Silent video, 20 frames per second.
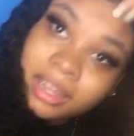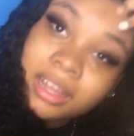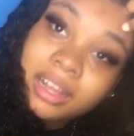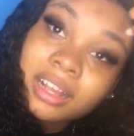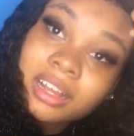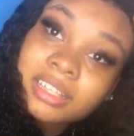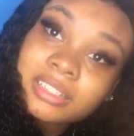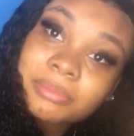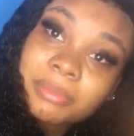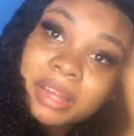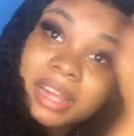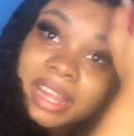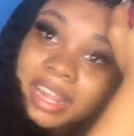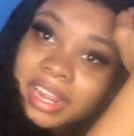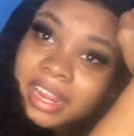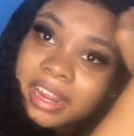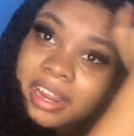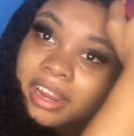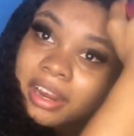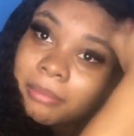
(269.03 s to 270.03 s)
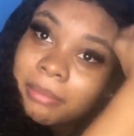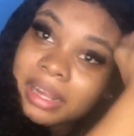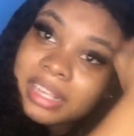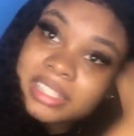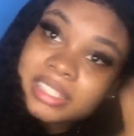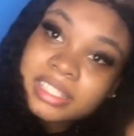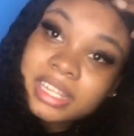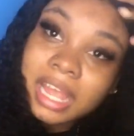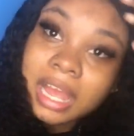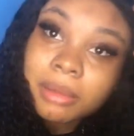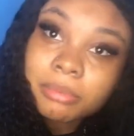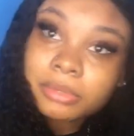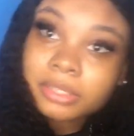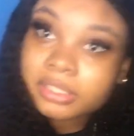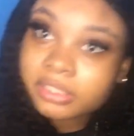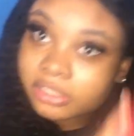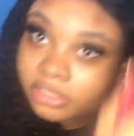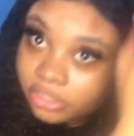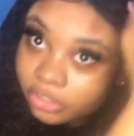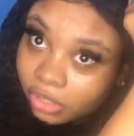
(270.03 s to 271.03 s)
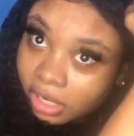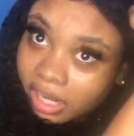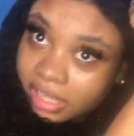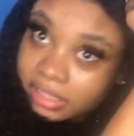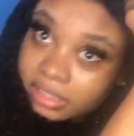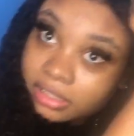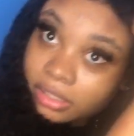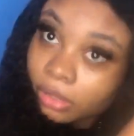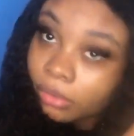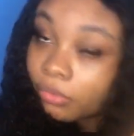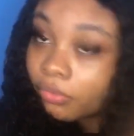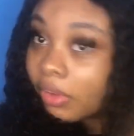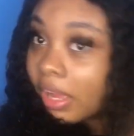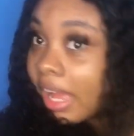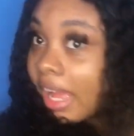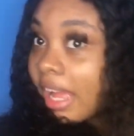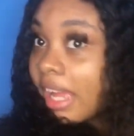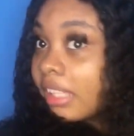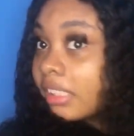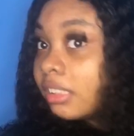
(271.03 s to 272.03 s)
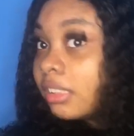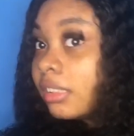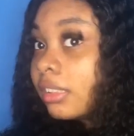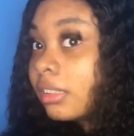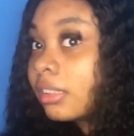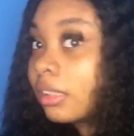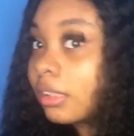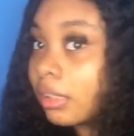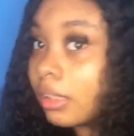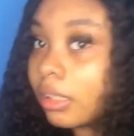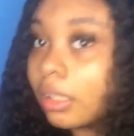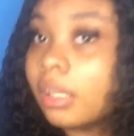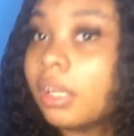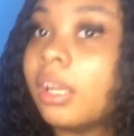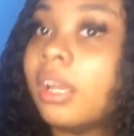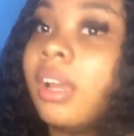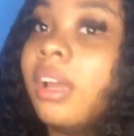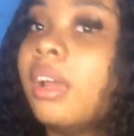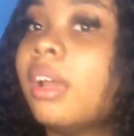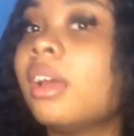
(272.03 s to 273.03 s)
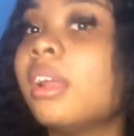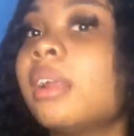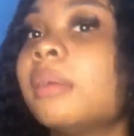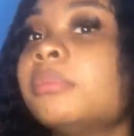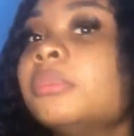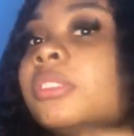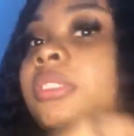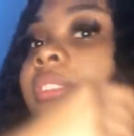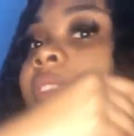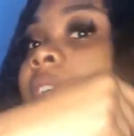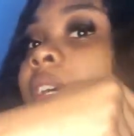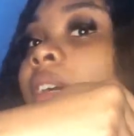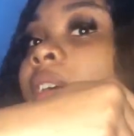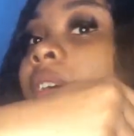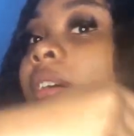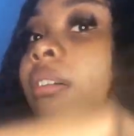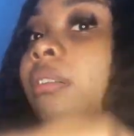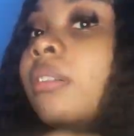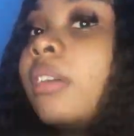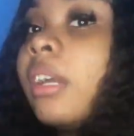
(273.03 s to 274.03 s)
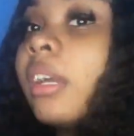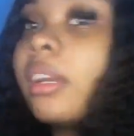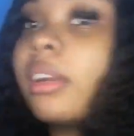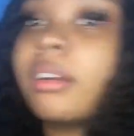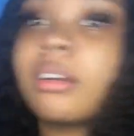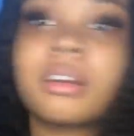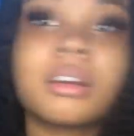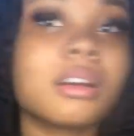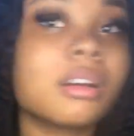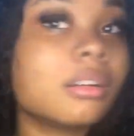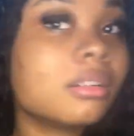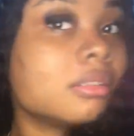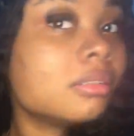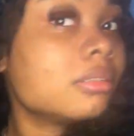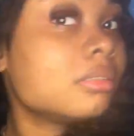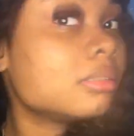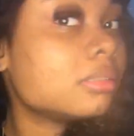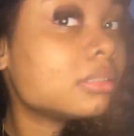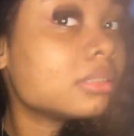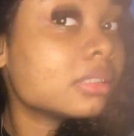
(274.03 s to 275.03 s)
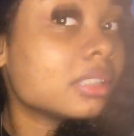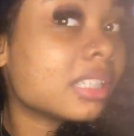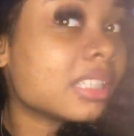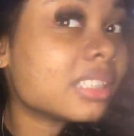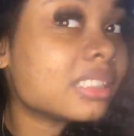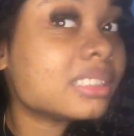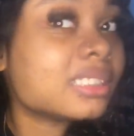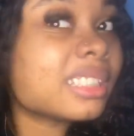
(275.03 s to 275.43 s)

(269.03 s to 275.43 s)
because my scalp gets dry so fast. And I'm just like, okay girl, get it